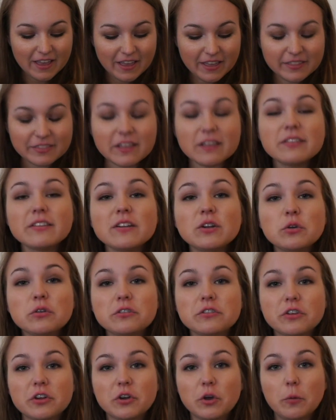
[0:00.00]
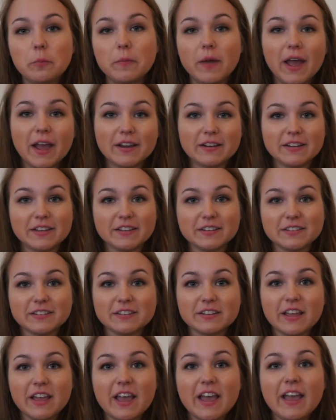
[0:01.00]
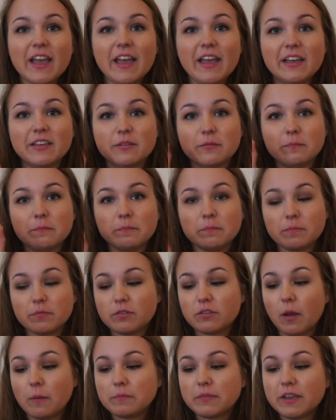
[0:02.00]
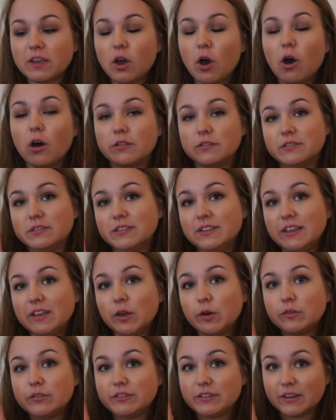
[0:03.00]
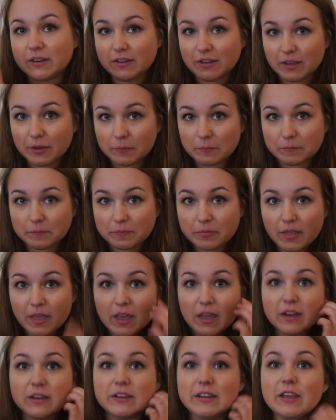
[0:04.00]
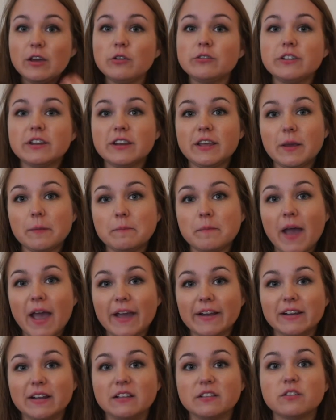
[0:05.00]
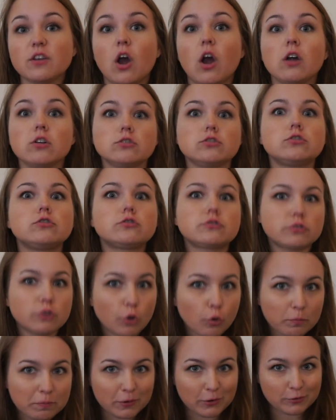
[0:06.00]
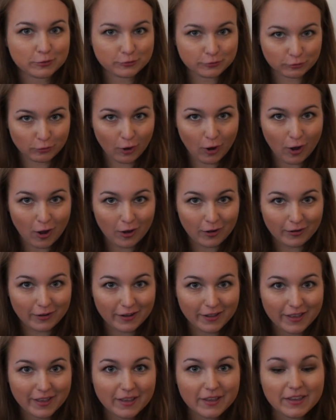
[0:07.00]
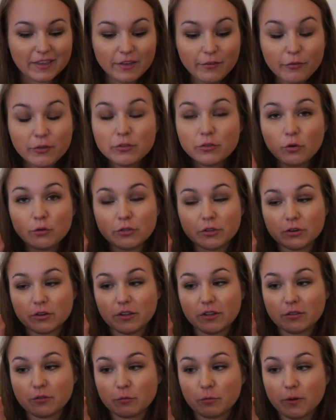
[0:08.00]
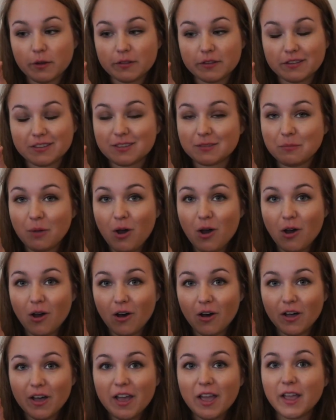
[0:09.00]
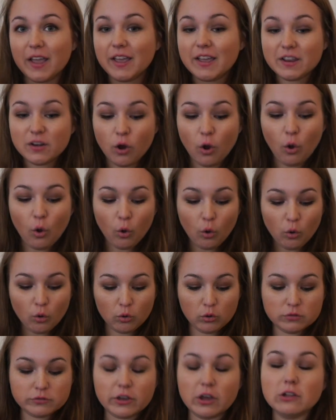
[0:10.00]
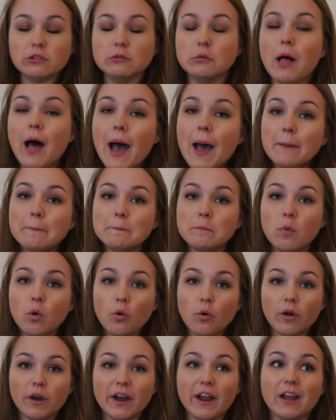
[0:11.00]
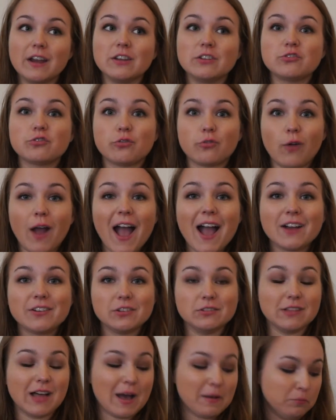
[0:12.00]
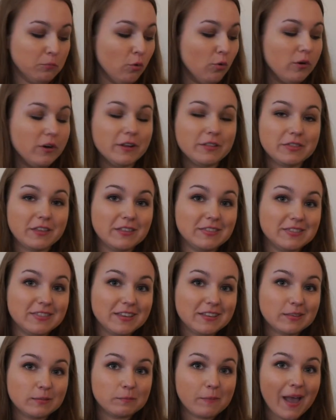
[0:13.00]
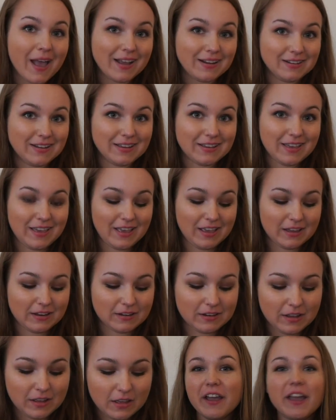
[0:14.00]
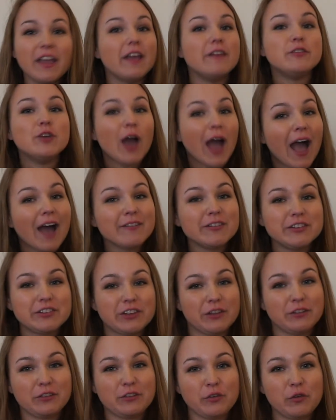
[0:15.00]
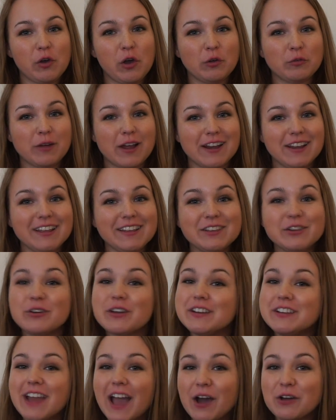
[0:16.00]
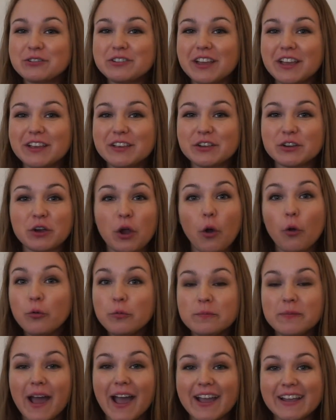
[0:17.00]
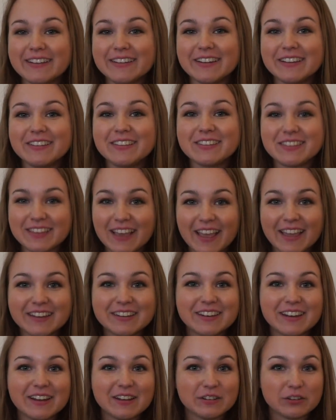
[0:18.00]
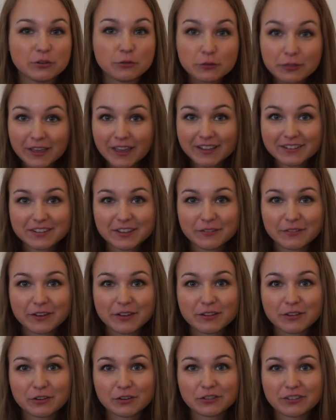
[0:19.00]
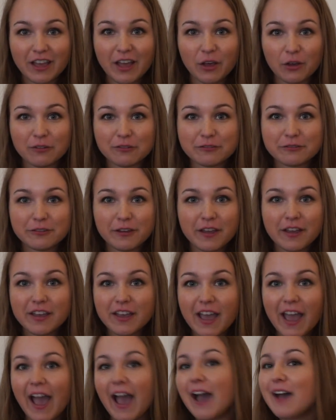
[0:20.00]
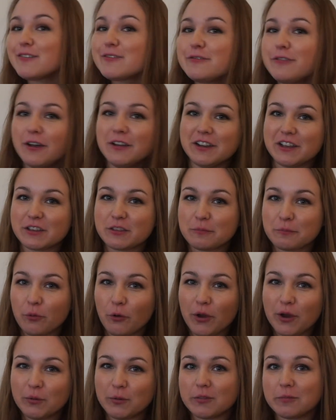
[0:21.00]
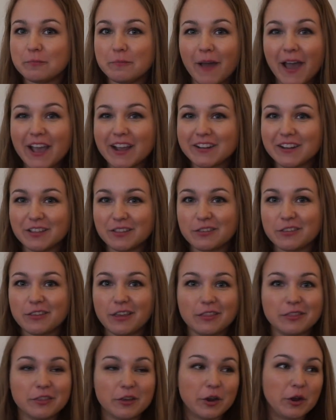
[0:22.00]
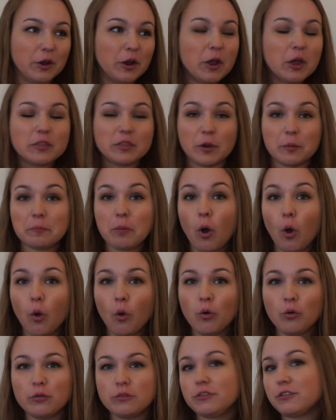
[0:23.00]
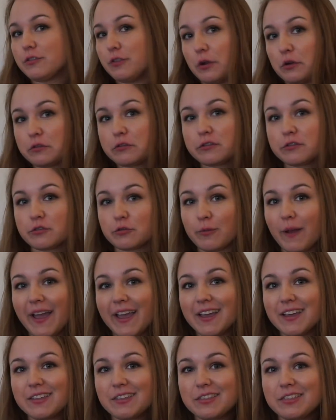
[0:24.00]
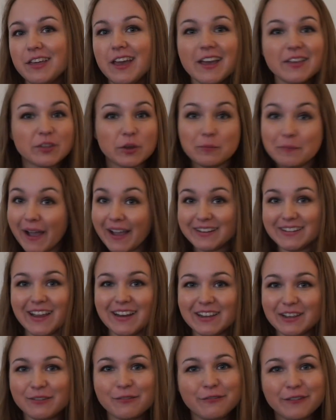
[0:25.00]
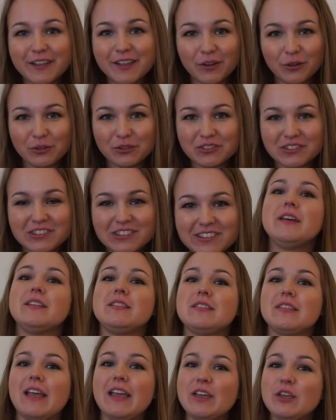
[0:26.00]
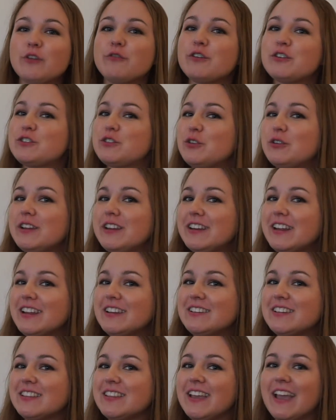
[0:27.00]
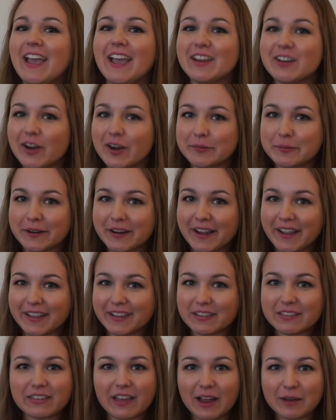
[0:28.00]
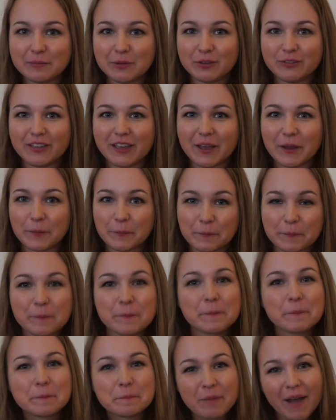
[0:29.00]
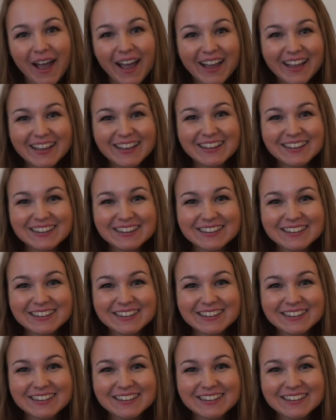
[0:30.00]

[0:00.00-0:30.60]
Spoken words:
This little circle magnet is something called neodymium. Neodymium magnets are super strong. Even though it's really small, it can hold a lot more and attract a lot more than this magnet can. If you haven't done so already, you can now take your own magnets and do the activities yourself. Have fun exploring with magnets and their poles, their strength, their magnetic fields. Thank you for tuning in to the Ann Arbor Hands-On Museum. Bye!